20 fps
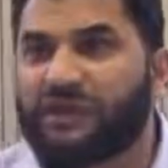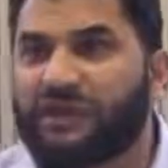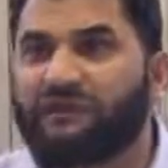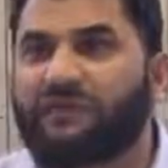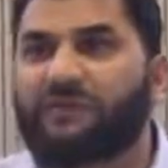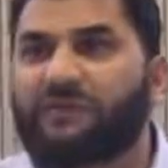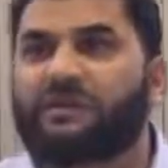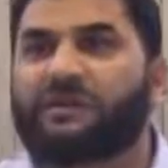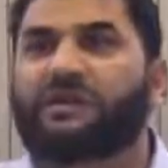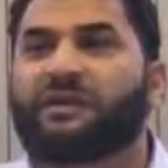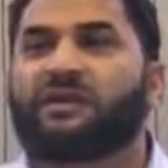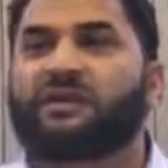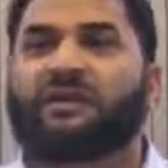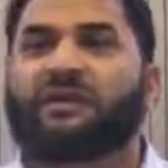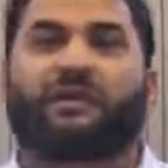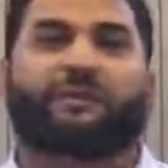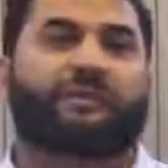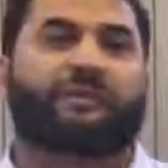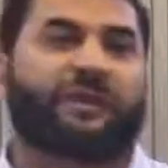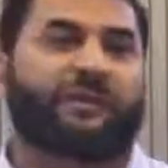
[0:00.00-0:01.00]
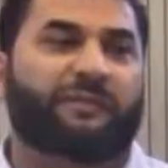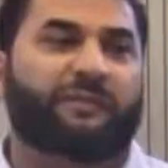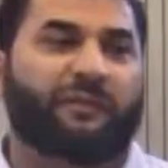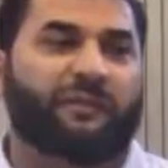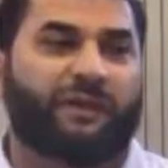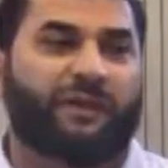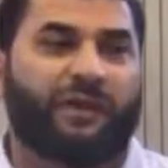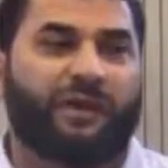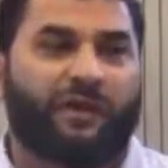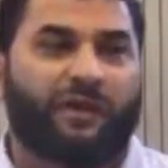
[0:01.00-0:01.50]
They will be a
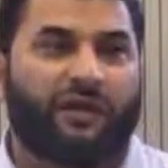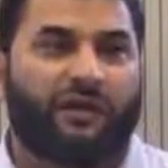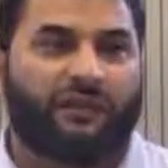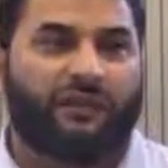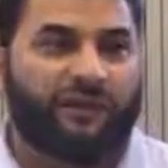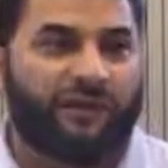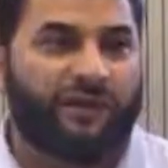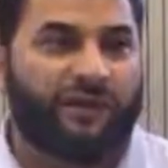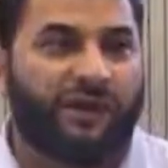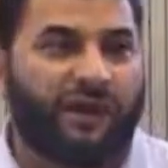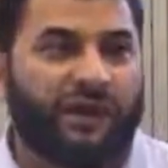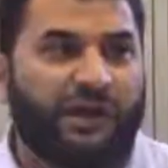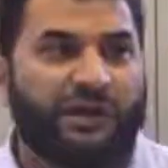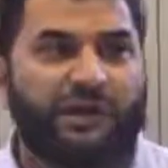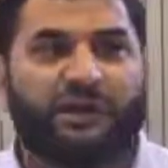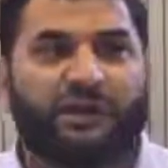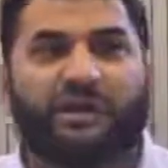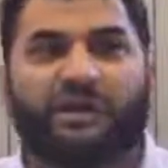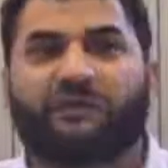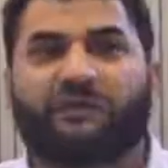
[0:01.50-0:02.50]
people of Sunnah.